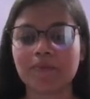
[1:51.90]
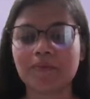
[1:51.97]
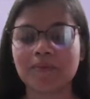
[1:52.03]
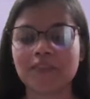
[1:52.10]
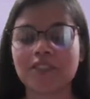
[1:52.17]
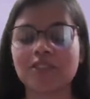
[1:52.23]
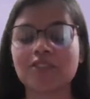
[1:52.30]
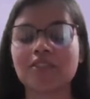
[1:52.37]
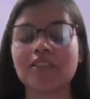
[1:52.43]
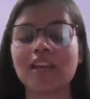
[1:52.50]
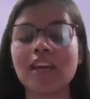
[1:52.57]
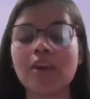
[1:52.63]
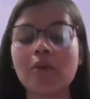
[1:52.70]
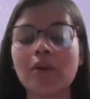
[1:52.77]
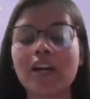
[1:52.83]
So
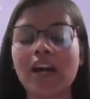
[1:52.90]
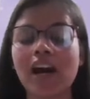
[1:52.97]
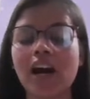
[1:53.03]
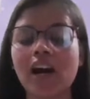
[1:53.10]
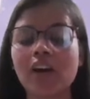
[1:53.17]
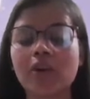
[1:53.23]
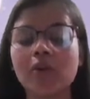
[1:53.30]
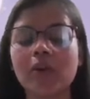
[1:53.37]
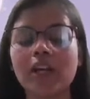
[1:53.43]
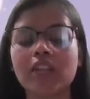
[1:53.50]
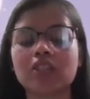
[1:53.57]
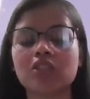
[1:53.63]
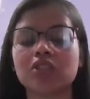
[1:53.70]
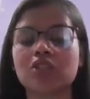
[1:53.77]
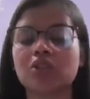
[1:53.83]
today we are going
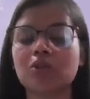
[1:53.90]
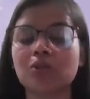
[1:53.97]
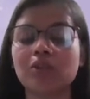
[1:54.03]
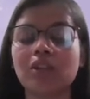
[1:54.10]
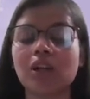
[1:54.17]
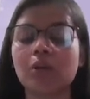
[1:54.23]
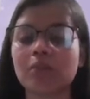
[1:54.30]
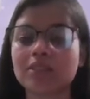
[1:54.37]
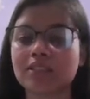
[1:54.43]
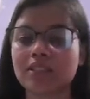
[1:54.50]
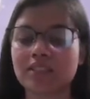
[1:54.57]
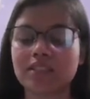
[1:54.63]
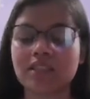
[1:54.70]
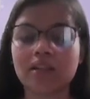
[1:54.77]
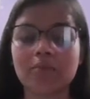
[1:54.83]
to do nervous
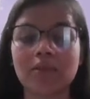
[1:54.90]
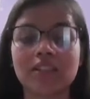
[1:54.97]
system.